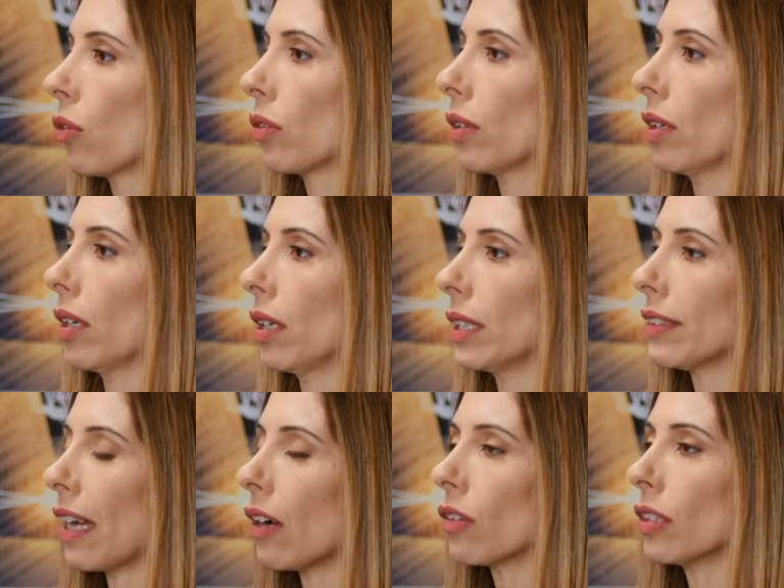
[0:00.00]
on
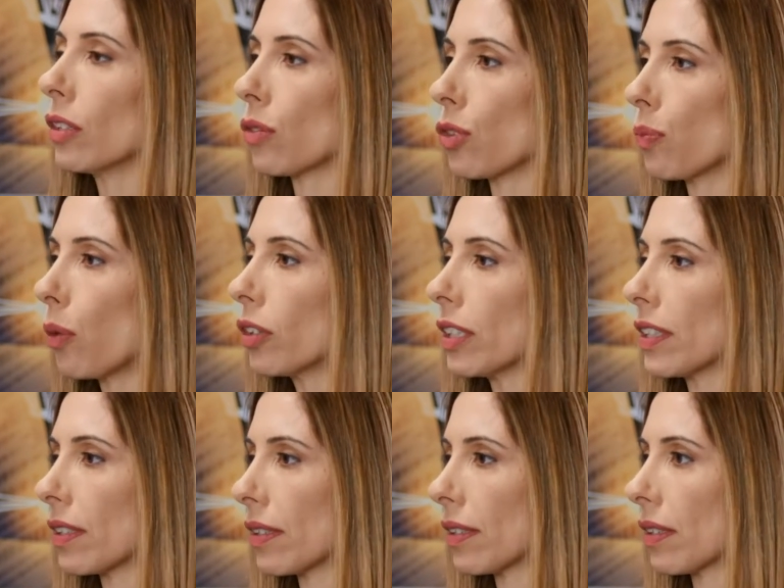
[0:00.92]
entirely on Spot
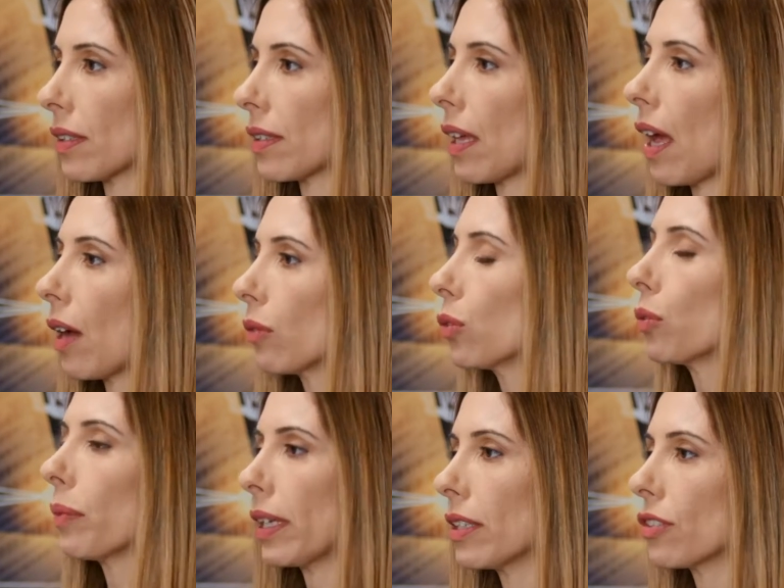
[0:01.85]
instances. How do
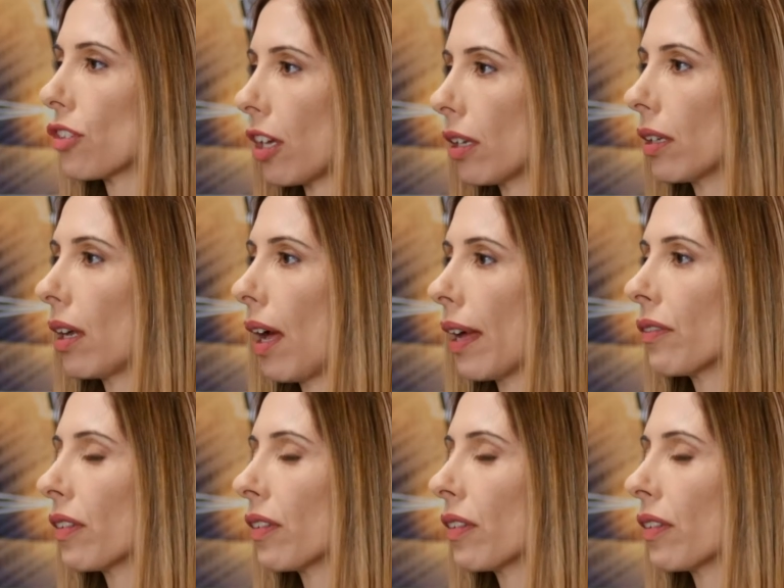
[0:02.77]
you manage high